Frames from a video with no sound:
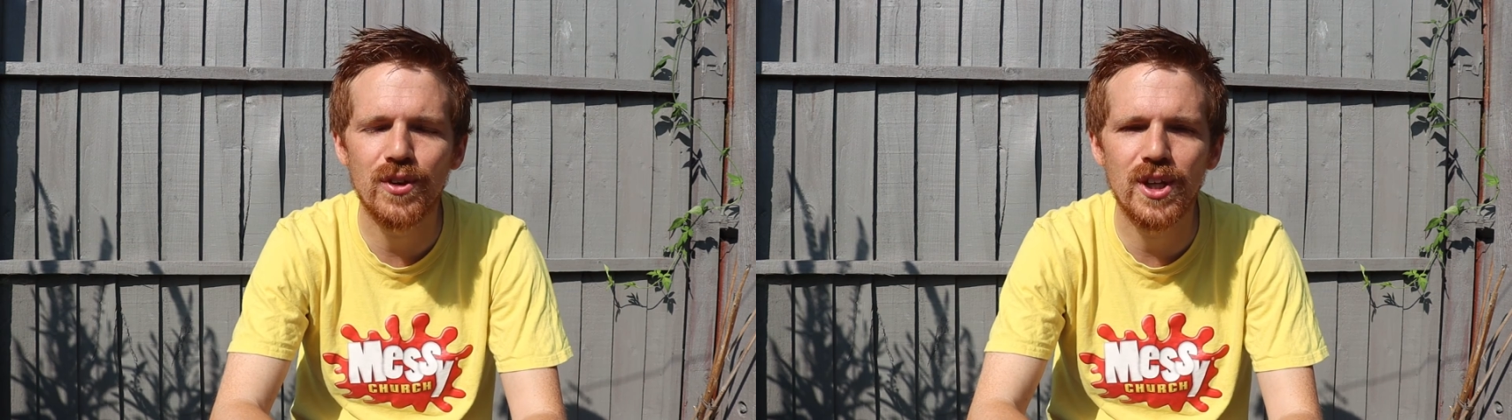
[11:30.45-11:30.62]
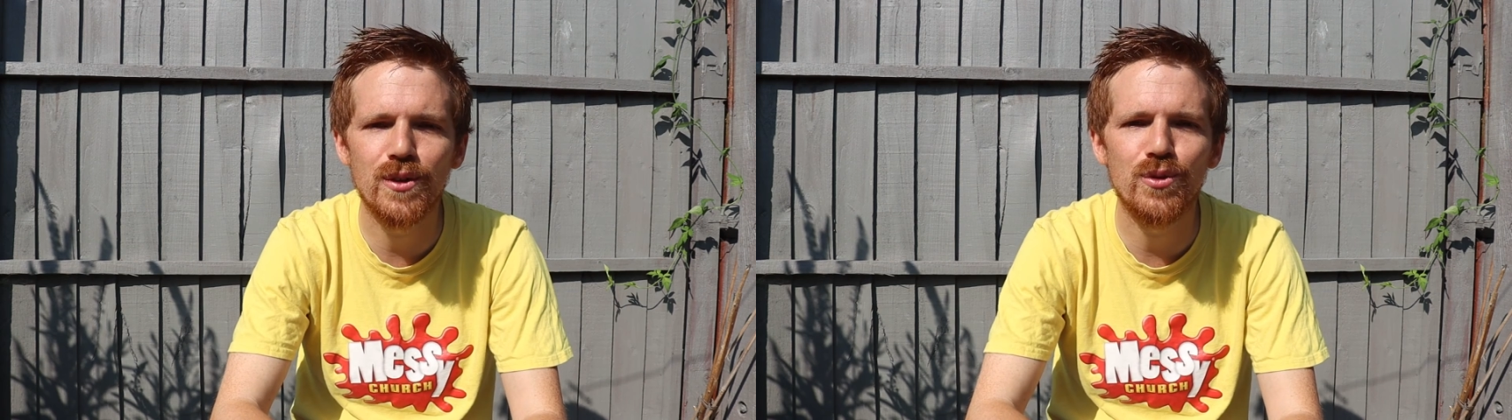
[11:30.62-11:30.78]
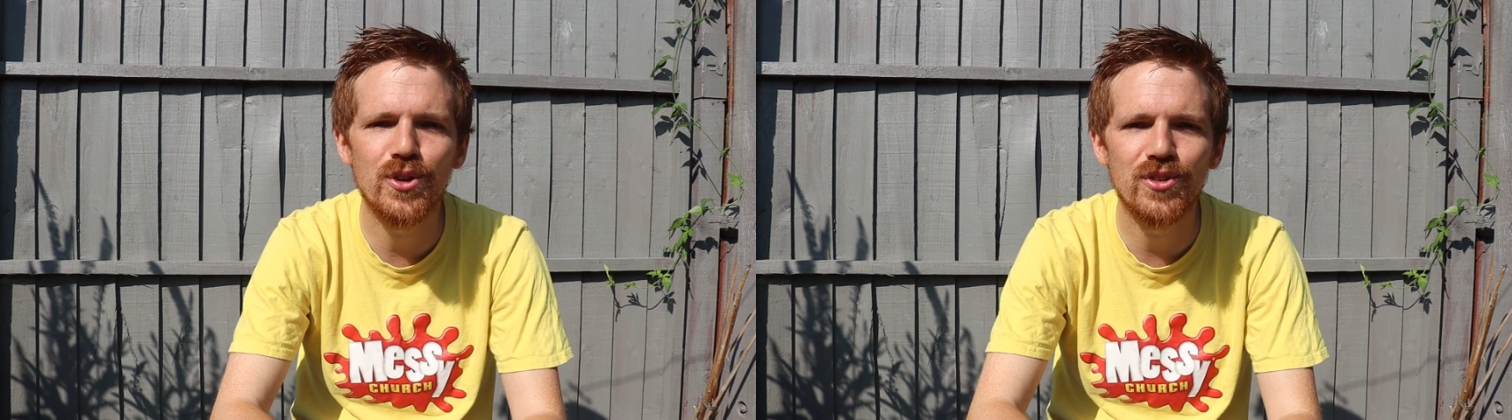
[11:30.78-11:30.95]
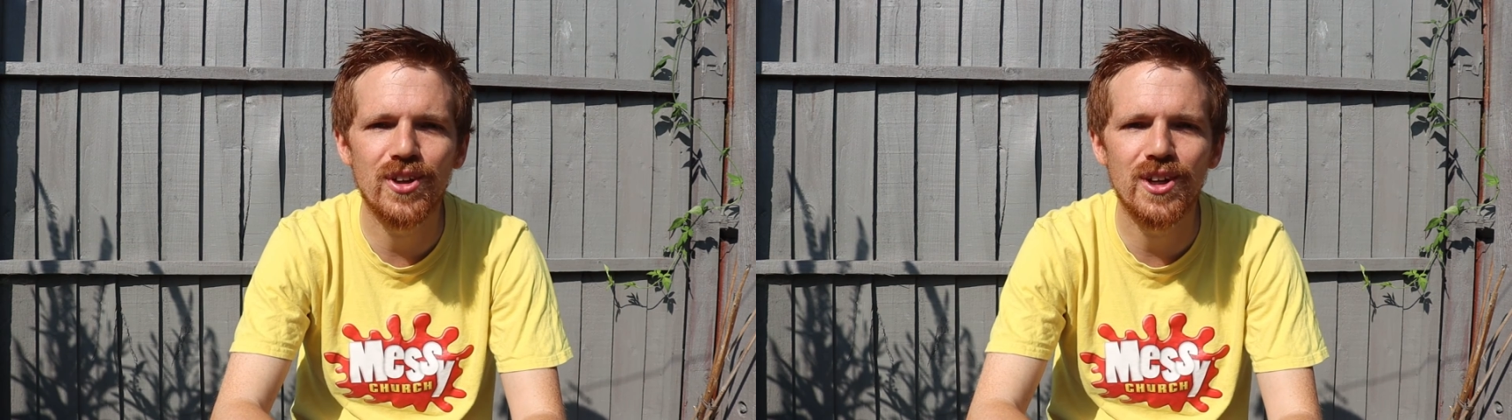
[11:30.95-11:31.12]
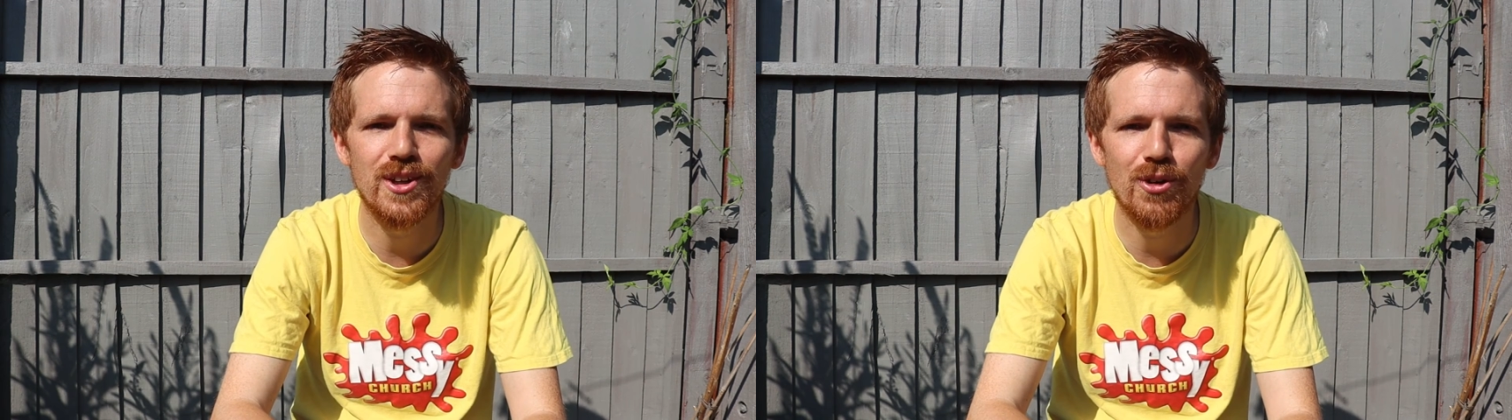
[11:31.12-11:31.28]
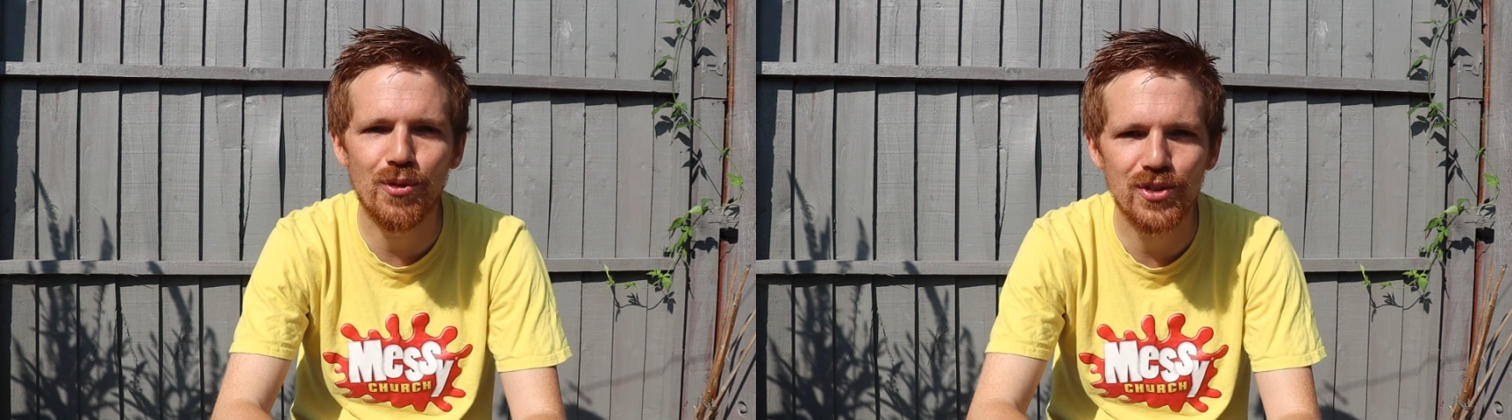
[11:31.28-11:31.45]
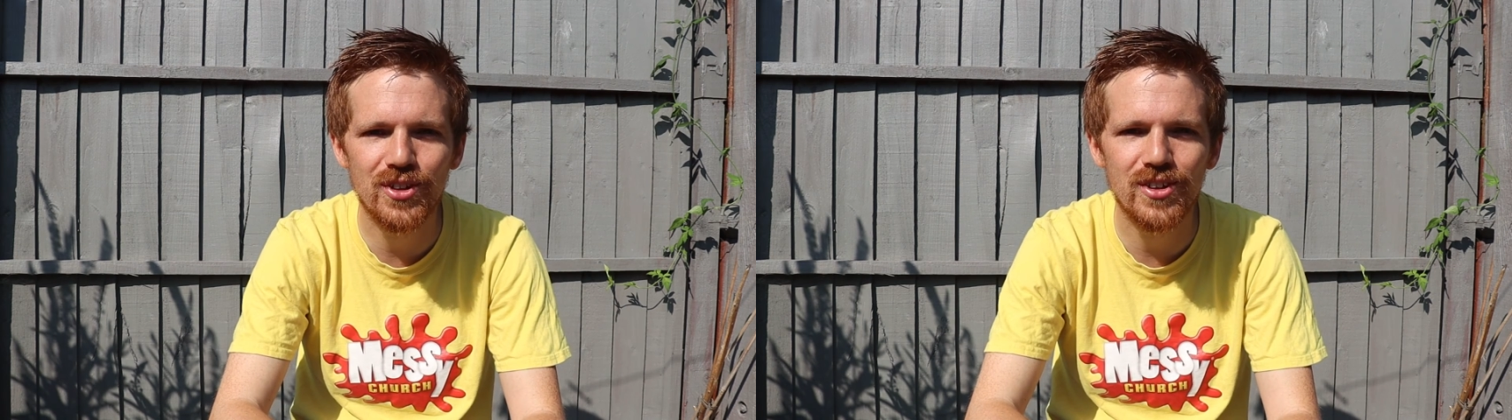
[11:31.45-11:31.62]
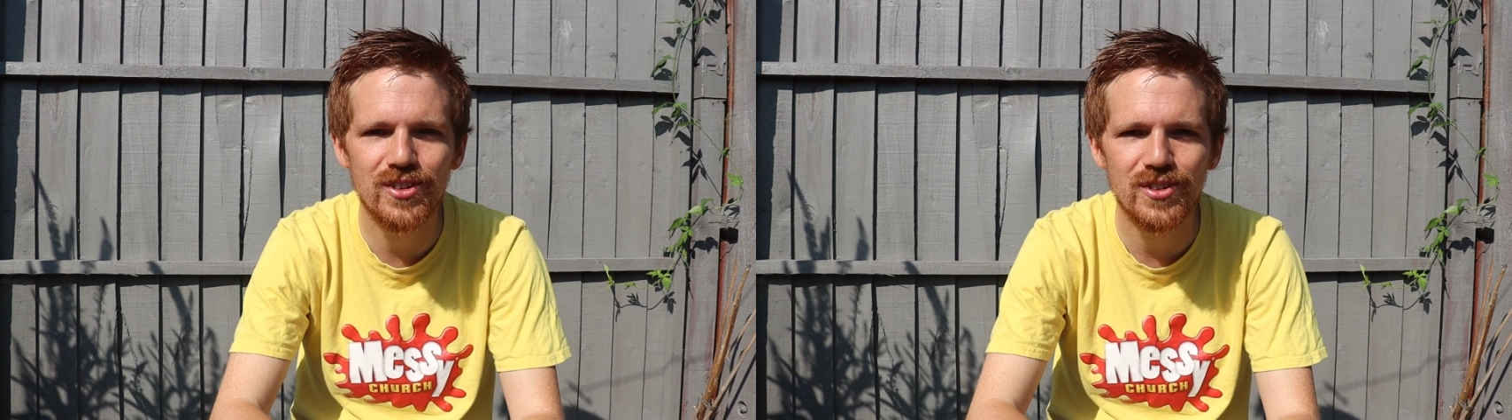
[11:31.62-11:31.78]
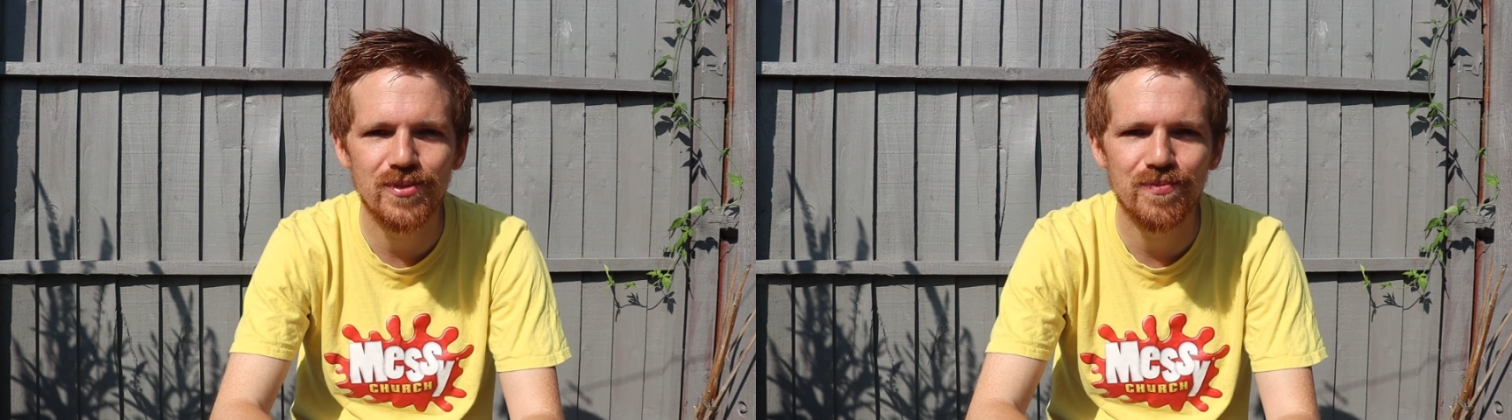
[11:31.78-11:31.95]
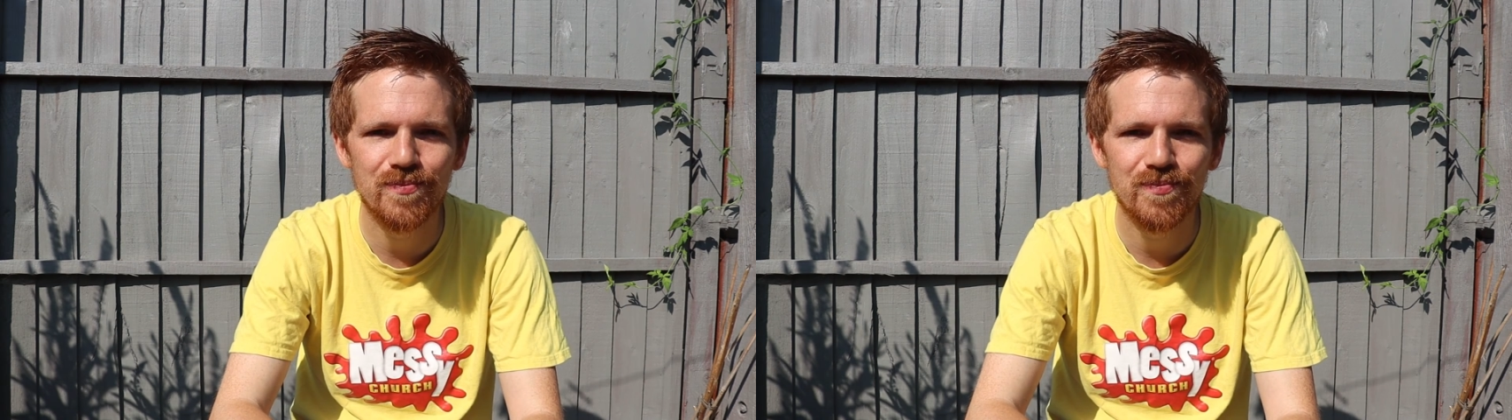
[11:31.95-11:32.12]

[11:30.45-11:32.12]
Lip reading: forgiveness that he offers us.